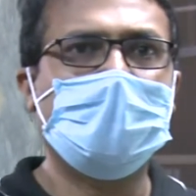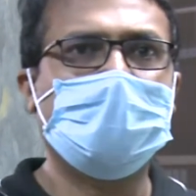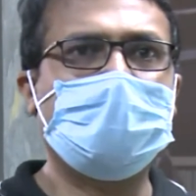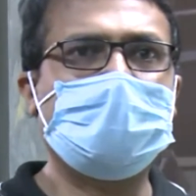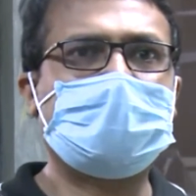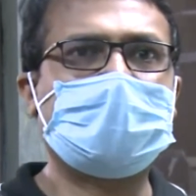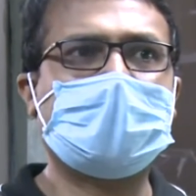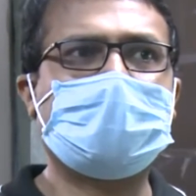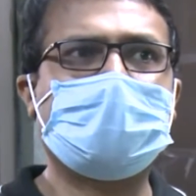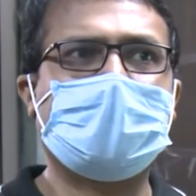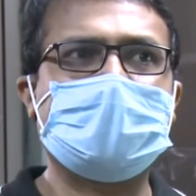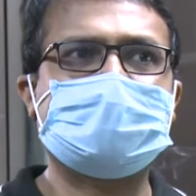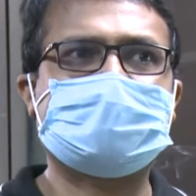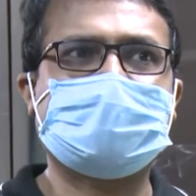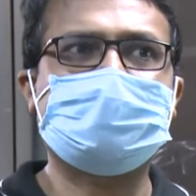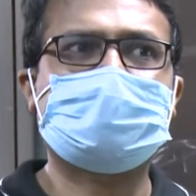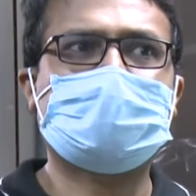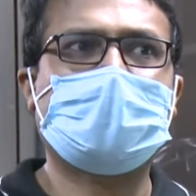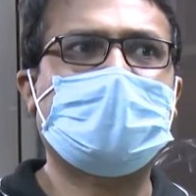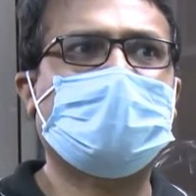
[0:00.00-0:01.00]
would require
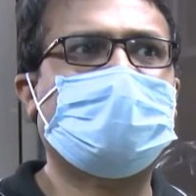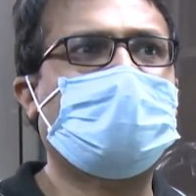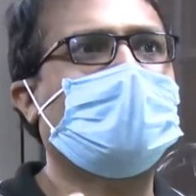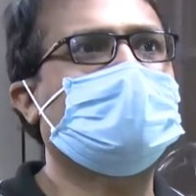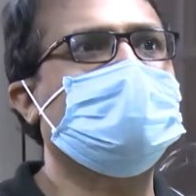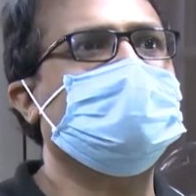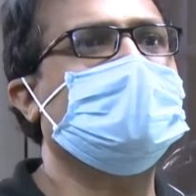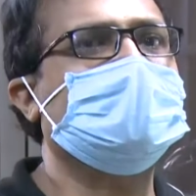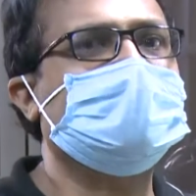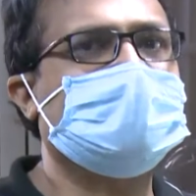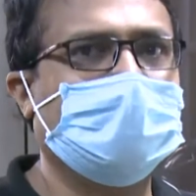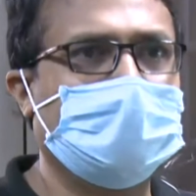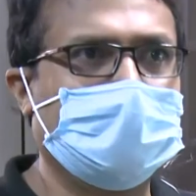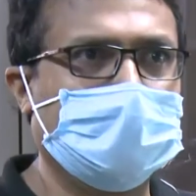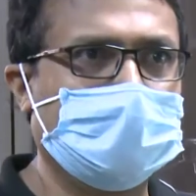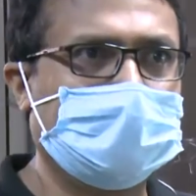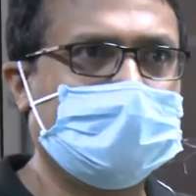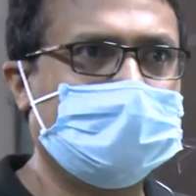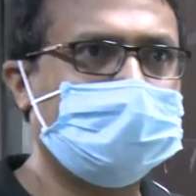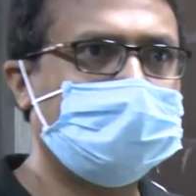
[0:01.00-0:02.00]
some sort of oxygen
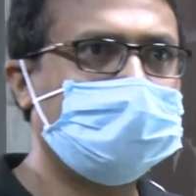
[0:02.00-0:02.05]
support,